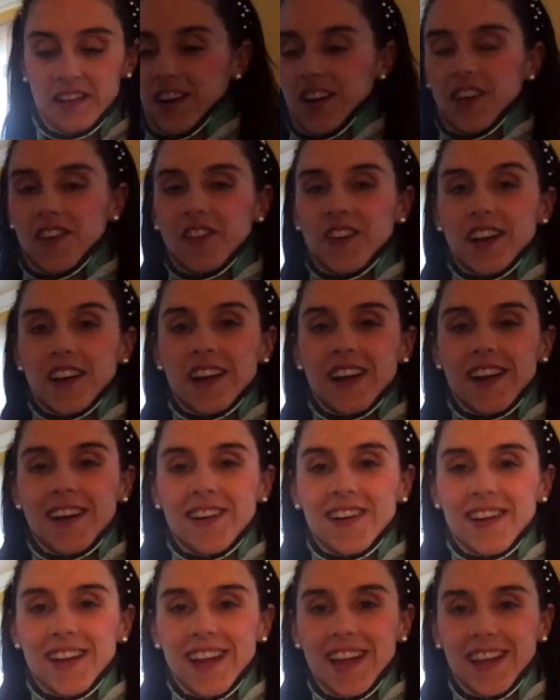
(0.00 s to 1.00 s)
Oh, a
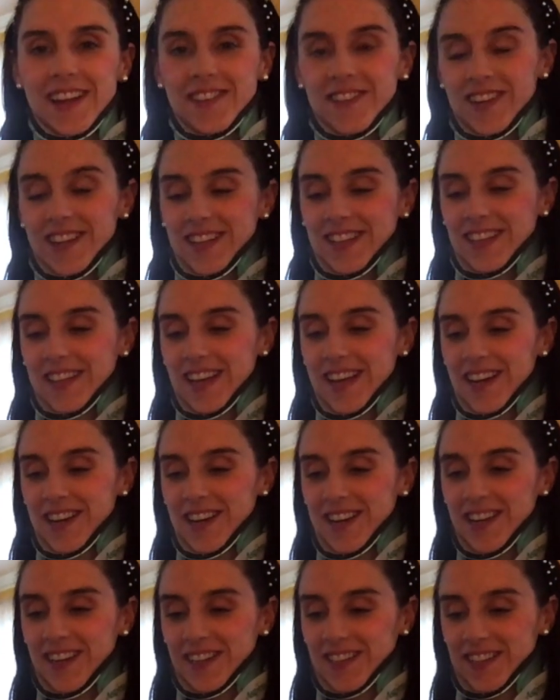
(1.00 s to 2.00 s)
hot handwritten letter.
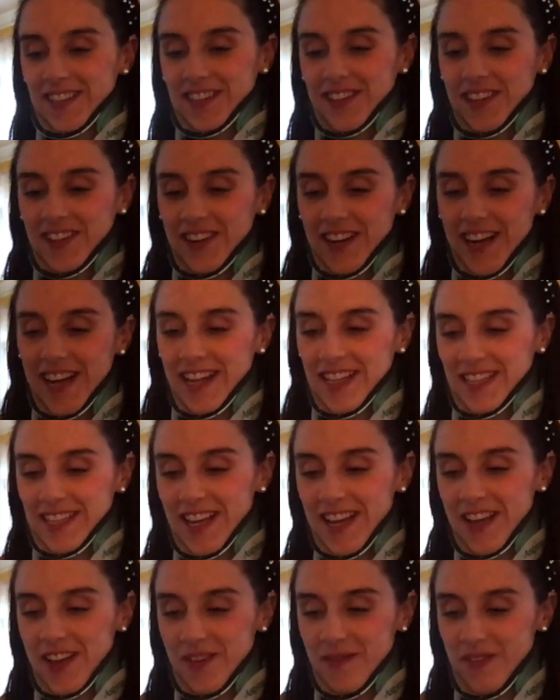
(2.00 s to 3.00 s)
It says, congrats, I
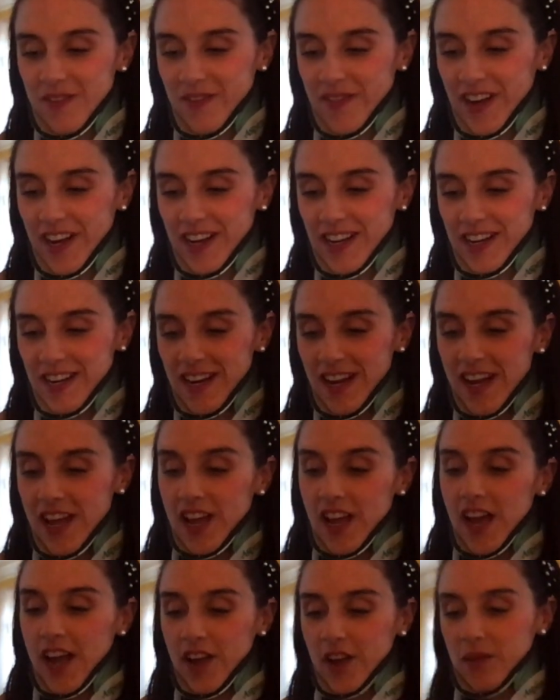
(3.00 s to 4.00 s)
hope you
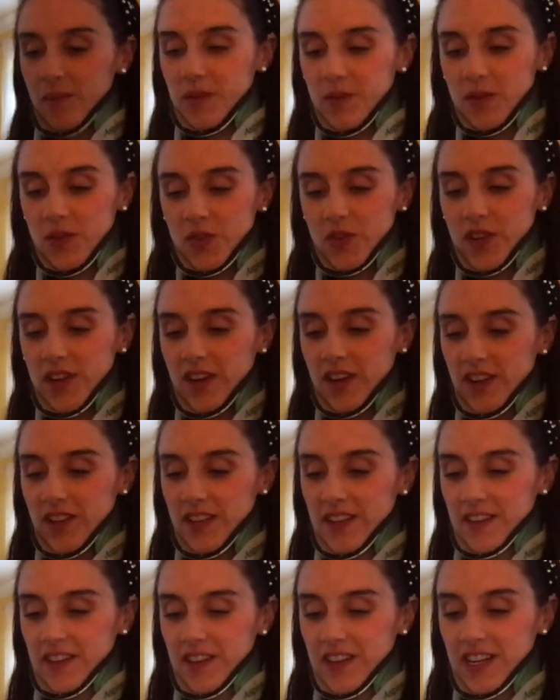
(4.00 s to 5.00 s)
enjoy all
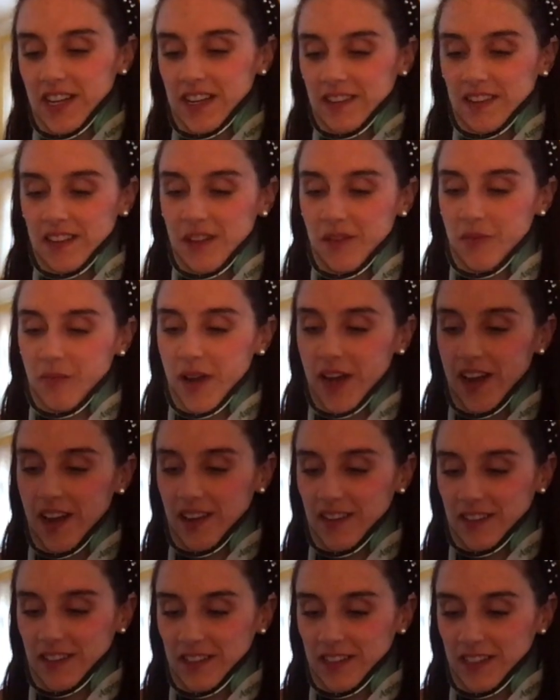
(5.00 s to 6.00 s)
these goodies in the
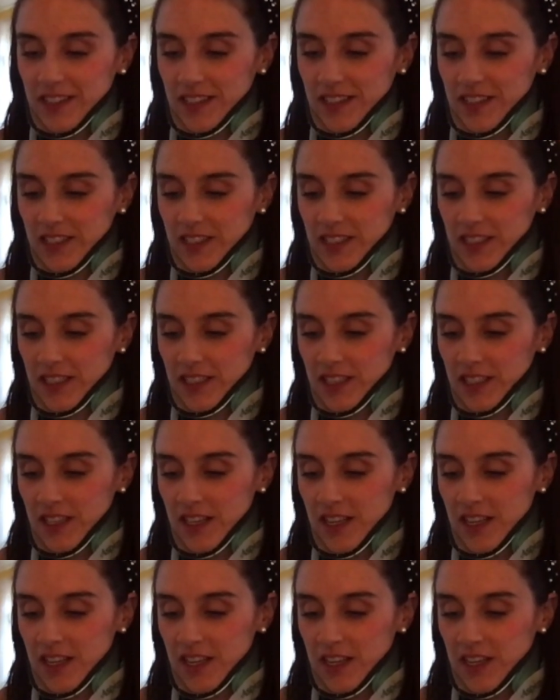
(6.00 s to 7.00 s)
box.
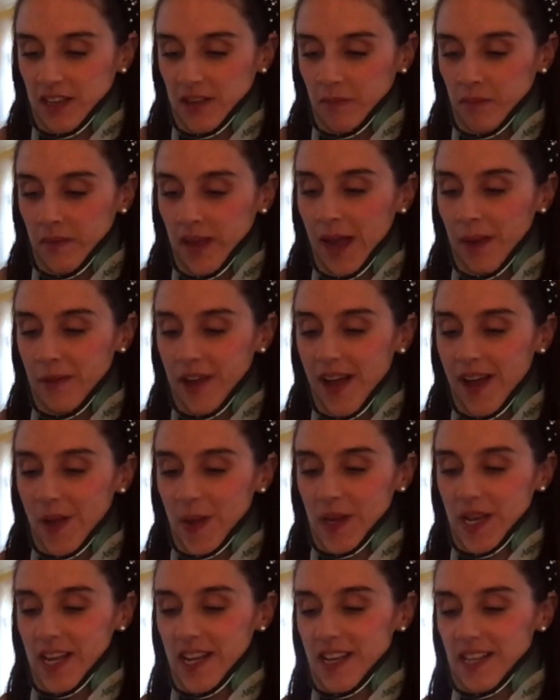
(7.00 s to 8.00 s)
Happy
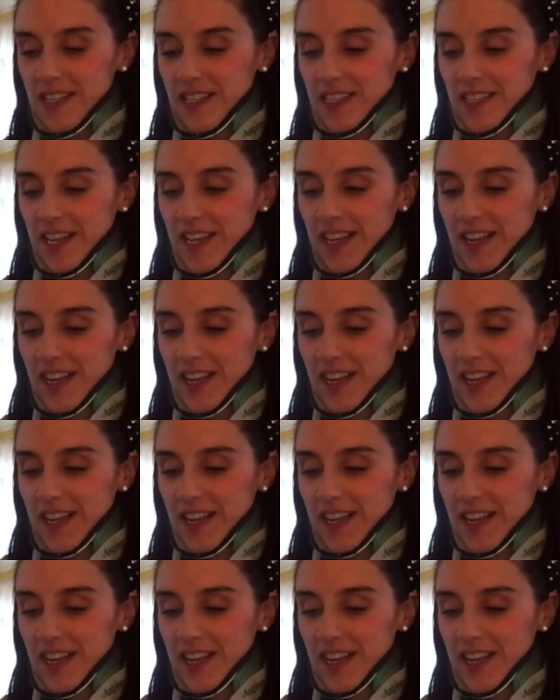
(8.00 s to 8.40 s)
holidays